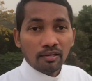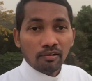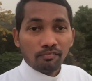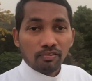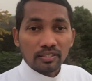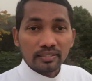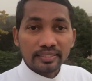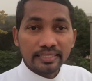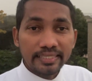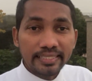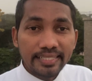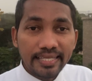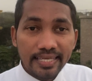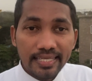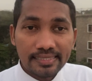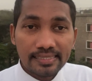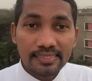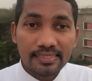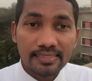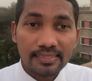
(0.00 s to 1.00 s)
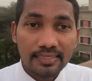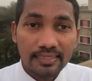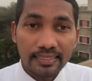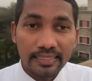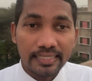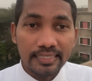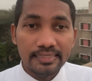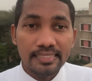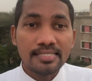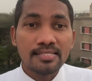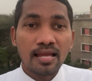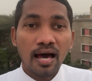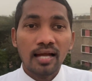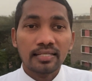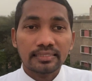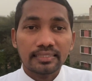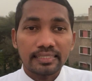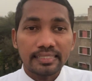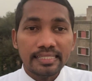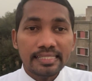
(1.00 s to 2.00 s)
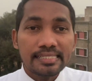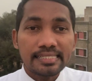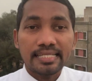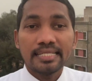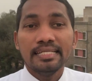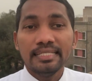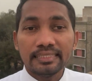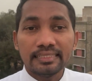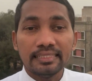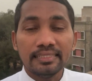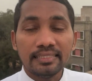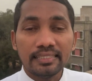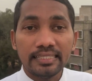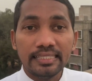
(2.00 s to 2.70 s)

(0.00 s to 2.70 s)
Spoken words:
For 3 days he did not eat anything,